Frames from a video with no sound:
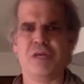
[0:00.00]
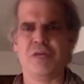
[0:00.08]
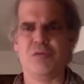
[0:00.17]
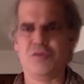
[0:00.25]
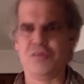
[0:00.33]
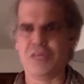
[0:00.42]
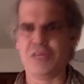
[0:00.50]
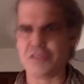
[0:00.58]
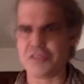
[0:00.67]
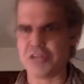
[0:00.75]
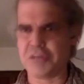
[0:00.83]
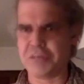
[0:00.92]
routine,
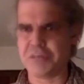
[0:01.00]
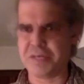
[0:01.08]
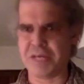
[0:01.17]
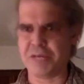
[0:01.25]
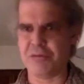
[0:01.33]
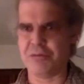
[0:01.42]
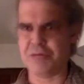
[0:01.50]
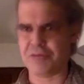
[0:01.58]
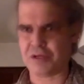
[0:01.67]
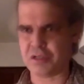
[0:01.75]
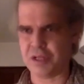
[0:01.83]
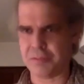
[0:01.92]
just not being able to be in
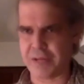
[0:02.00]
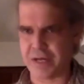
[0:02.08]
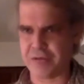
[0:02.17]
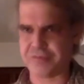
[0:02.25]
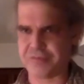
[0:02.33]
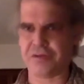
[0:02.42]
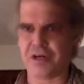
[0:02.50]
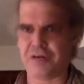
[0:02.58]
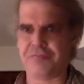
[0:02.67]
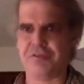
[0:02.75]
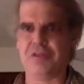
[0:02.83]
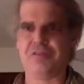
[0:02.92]
the clubhouse as
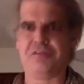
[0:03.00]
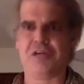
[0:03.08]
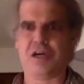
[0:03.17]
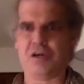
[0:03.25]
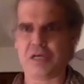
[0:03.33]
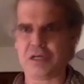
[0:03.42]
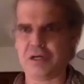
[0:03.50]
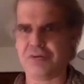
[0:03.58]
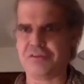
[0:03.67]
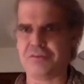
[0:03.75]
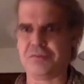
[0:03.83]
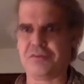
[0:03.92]
often as y'all are
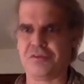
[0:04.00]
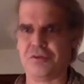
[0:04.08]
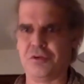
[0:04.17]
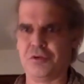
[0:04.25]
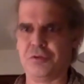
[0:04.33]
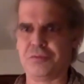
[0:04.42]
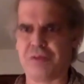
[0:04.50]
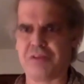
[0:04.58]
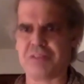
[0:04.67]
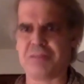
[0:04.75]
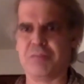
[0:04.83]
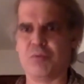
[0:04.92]
accustomed to, having
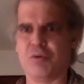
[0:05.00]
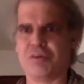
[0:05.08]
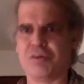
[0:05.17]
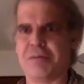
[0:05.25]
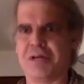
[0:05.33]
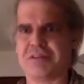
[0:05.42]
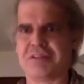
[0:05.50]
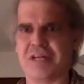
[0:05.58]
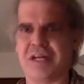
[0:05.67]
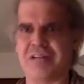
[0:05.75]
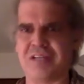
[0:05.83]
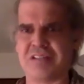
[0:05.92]
to spend more time
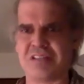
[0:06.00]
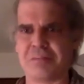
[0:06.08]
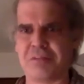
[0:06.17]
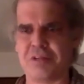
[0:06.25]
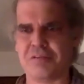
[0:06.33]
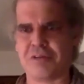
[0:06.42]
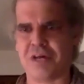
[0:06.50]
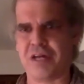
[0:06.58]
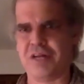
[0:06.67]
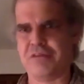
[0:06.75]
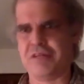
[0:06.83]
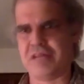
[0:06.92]
outside. Is that something you've
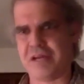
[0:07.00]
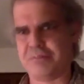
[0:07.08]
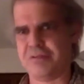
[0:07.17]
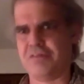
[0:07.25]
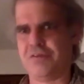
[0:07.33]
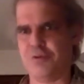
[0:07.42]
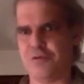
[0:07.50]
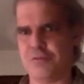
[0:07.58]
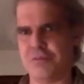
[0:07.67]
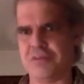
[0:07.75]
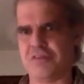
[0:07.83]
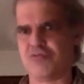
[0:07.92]
kind of adapted to
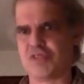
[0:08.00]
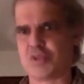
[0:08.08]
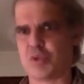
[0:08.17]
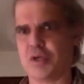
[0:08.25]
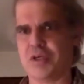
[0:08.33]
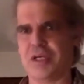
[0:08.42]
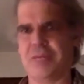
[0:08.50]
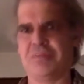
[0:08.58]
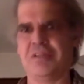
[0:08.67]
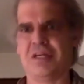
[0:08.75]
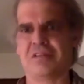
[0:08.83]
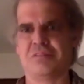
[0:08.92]
from these intra squad games
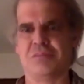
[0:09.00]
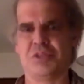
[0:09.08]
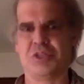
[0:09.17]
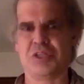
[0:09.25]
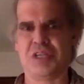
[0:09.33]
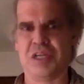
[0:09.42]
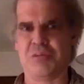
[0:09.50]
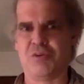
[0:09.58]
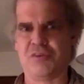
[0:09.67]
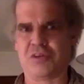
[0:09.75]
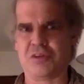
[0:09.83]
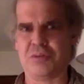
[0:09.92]
and the exhibition game, or
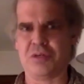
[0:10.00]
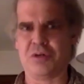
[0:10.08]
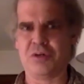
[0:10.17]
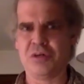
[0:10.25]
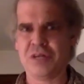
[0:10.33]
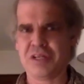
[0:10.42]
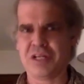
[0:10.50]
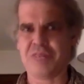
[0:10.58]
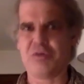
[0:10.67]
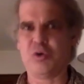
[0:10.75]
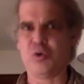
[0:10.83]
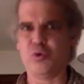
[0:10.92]
is it going to be a kind of
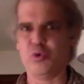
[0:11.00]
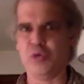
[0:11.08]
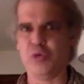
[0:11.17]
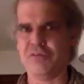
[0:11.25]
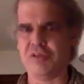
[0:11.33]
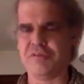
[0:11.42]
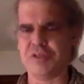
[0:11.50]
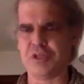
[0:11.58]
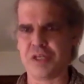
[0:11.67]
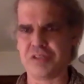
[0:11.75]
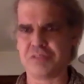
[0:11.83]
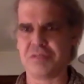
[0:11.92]
a whole new level of
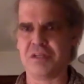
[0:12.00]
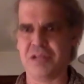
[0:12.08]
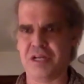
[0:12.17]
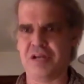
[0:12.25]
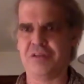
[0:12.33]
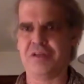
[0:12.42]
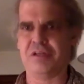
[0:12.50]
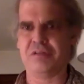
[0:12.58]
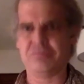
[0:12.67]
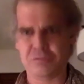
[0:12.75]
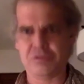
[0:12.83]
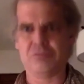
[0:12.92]
adjustment now that
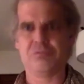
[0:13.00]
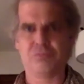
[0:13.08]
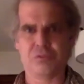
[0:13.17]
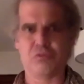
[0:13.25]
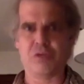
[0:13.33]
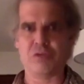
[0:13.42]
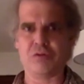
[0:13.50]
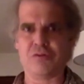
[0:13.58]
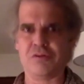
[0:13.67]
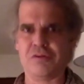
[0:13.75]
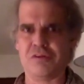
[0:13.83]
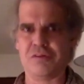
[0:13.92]
the regular
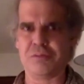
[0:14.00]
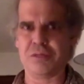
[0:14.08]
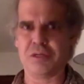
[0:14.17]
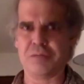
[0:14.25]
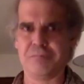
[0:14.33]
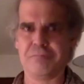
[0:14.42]
season has begun.